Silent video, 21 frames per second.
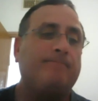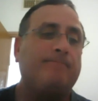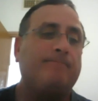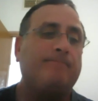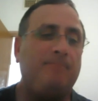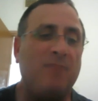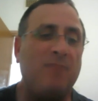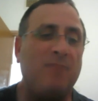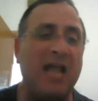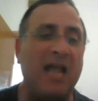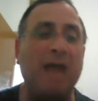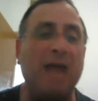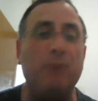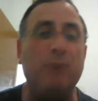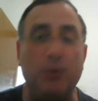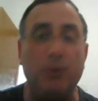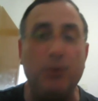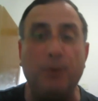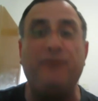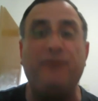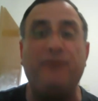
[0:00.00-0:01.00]
And we will
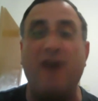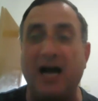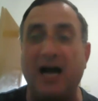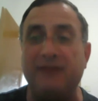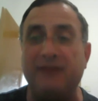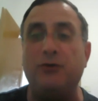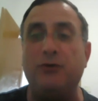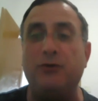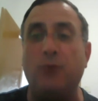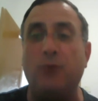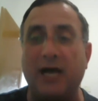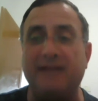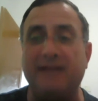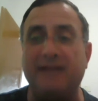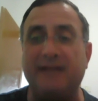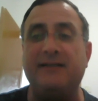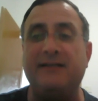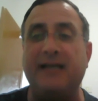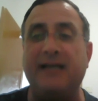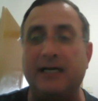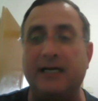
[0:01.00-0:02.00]
find the way to get
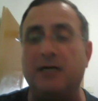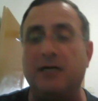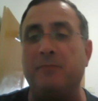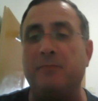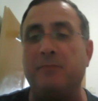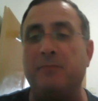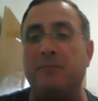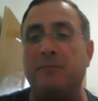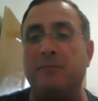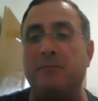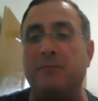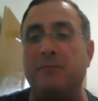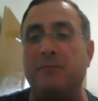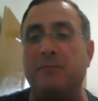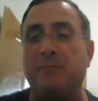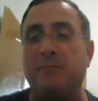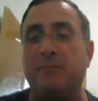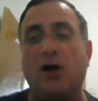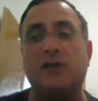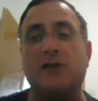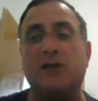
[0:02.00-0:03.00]
our message
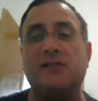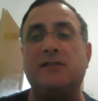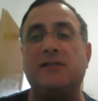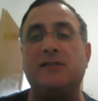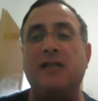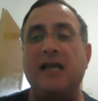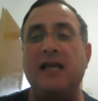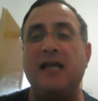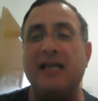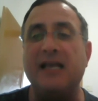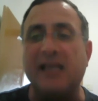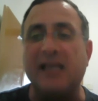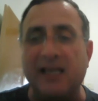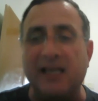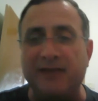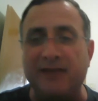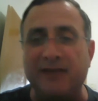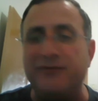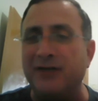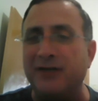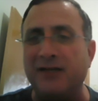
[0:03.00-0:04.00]
across,
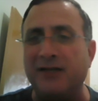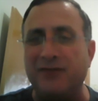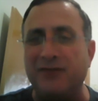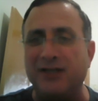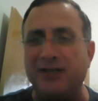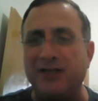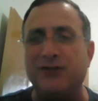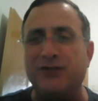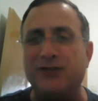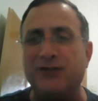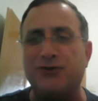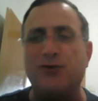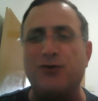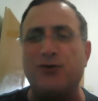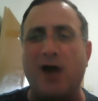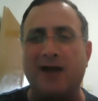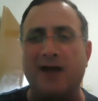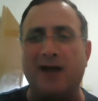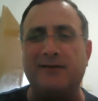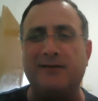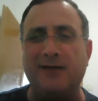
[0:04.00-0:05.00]
even in these trying
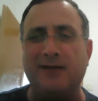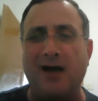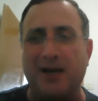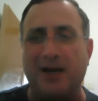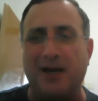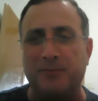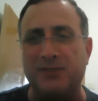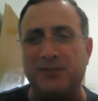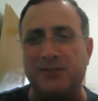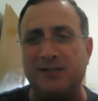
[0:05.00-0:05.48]
times.